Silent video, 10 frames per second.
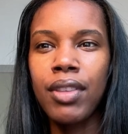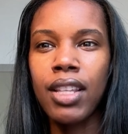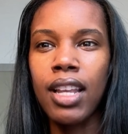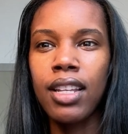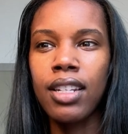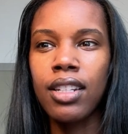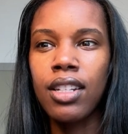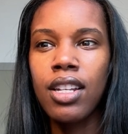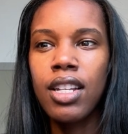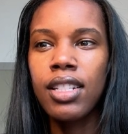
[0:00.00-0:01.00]
can
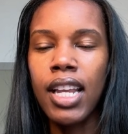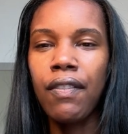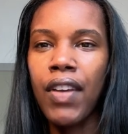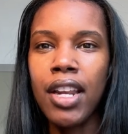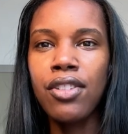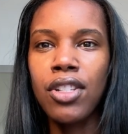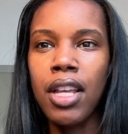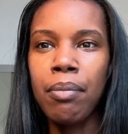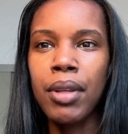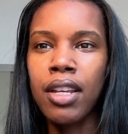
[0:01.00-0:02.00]
take advantage of
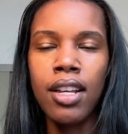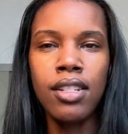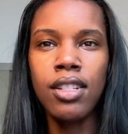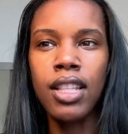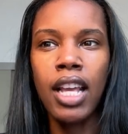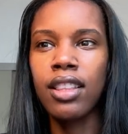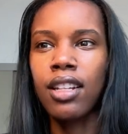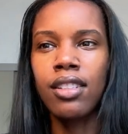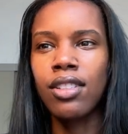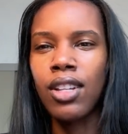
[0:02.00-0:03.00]
them because
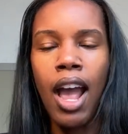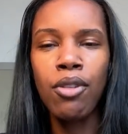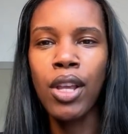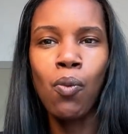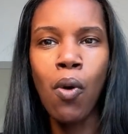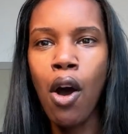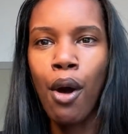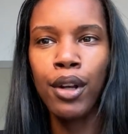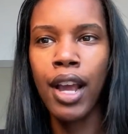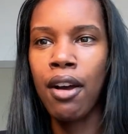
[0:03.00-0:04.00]
it's how they
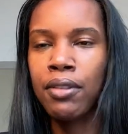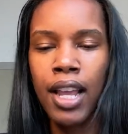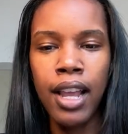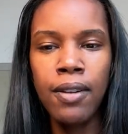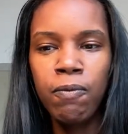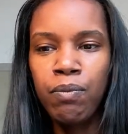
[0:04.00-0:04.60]
walk, how they